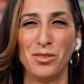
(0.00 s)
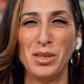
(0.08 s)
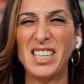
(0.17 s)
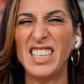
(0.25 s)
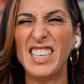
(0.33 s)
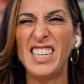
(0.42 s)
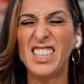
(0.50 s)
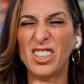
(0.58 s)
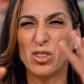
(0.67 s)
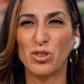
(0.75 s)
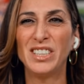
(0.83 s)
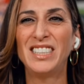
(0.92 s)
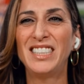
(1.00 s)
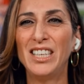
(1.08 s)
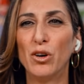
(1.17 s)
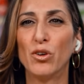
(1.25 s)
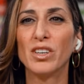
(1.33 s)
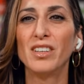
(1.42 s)
We can eat
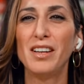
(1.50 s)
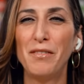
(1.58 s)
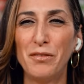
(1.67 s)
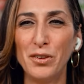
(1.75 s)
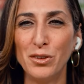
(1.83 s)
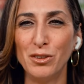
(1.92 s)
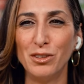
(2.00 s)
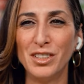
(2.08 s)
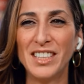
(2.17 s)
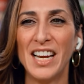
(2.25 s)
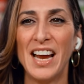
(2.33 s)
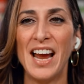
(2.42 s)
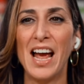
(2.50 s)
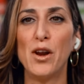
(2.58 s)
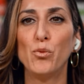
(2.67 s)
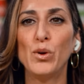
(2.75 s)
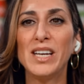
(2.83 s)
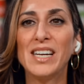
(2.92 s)
greasy, oily foods
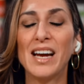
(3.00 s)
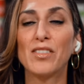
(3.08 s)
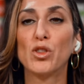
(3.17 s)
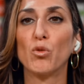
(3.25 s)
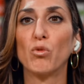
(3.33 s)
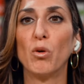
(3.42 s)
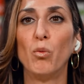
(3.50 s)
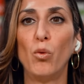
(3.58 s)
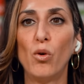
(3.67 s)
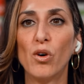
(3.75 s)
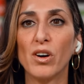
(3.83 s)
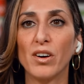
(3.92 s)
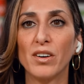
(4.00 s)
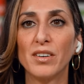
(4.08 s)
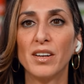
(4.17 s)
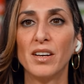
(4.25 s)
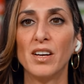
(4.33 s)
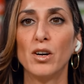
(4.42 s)
and we get the
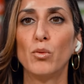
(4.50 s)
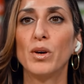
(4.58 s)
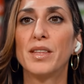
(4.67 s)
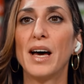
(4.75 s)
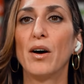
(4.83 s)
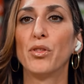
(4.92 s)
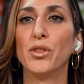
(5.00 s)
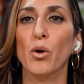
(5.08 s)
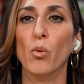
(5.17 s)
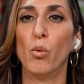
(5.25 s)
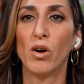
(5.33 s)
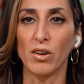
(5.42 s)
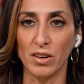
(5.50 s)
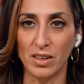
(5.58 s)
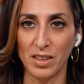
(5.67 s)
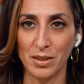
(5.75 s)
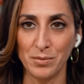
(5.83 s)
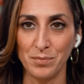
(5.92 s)
reward without the
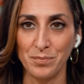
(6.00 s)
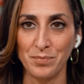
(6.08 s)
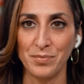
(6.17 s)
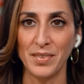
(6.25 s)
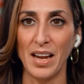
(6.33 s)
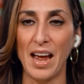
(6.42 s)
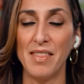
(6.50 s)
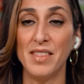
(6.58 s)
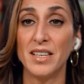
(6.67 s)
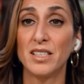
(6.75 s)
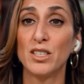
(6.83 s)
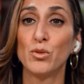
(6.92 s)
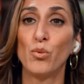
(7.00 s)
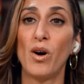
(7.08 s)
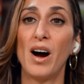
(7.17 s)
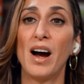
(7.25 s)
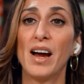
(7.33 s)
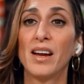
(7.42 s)
work. And this is
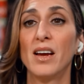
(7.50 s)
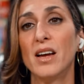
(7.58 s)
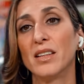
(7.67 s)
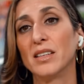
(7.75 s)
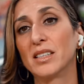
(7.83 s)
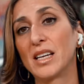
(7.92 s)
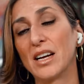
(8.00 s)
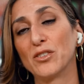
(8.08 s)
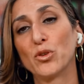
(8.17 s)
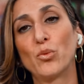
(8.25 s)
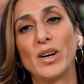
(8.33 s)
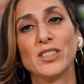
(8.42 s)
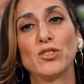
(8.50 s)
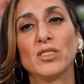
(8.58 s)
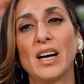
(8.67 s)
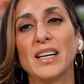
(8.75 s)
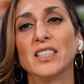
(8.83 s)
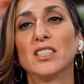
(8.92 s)
why the standard Western
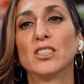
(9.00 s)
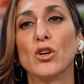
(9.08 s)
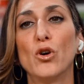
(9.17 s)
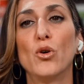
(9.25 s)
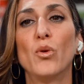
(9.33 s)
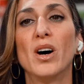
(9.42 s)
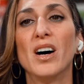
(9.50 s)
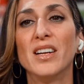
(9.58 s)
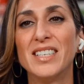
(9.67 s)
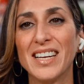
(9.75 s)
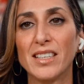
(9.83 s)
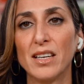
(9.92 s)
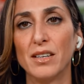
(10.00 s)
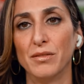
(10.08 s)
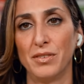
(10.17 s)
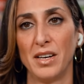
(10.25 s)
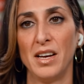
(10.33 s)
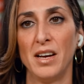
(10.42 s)
diet is so
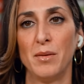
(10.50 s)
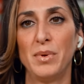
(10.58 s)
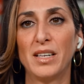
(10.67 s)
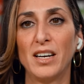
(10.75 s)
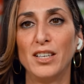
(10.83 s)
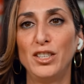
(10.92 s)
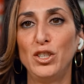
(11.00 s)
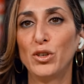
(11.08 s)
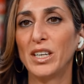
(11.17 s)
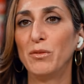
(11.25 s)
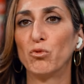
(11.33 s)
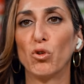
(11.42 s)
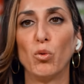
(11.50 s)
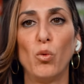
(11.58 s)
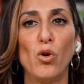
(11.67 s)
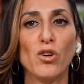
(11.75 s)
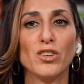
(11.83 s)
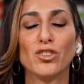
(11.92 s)
addictive because you can
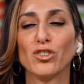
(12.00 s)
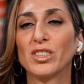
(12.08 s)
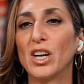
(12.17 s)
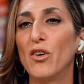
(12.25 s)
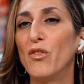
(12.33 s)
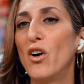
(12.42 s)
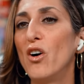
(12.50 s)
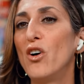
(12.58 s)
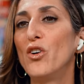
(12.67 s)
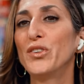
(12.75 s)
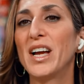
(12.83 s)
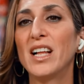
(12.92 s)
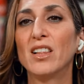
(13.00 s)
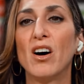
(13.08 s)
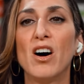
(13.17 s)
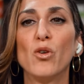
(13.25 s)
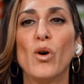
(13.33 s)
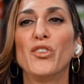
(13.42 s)
reward yourself all day
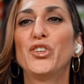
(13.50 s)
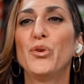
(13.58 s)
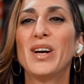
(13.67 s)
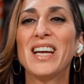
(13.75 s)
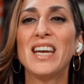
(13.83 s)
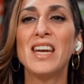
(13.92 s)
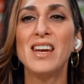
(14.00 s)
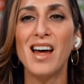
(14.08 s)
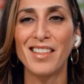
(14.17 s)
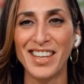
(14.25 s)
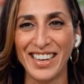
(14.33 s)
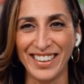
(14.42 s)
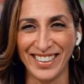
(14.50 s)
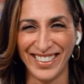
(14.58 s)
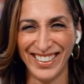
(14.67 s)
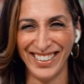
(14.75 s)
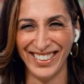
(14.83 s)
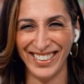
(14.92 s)
long while doing nothing.